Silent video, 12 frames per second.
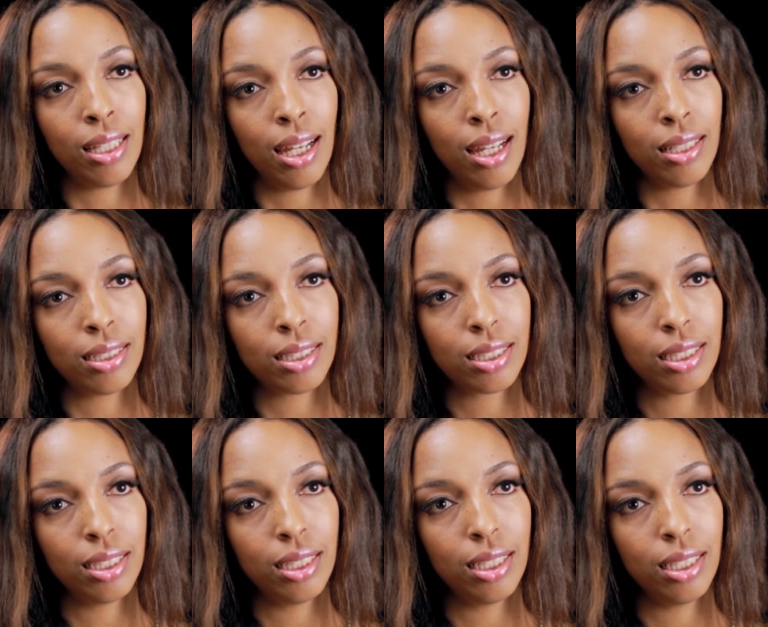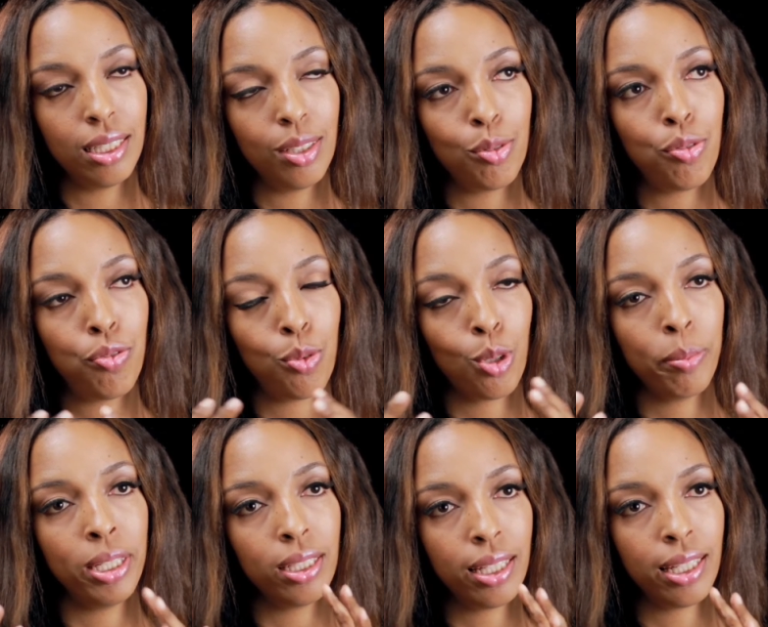that
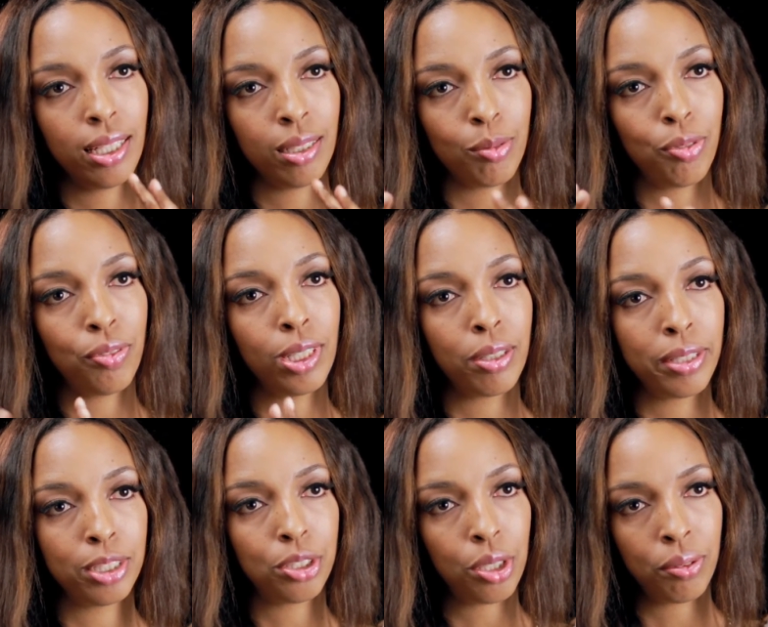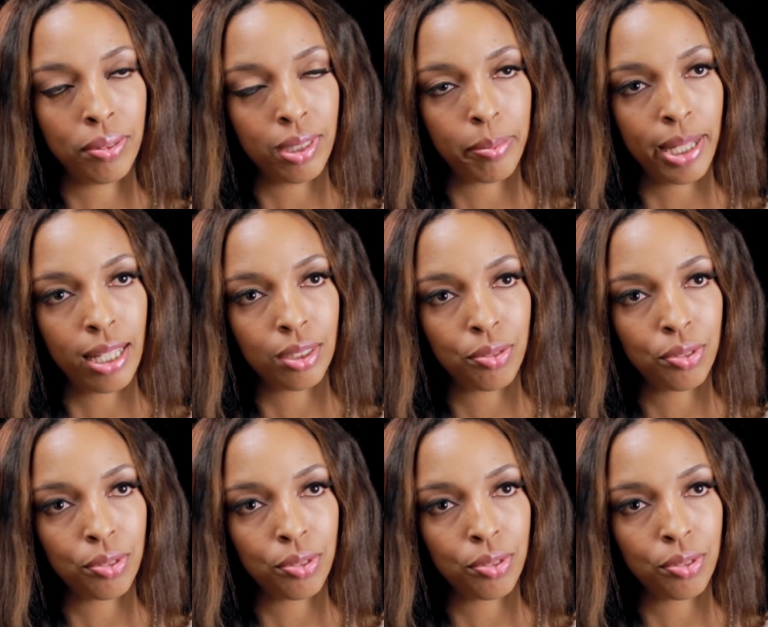formulate and flourish over the past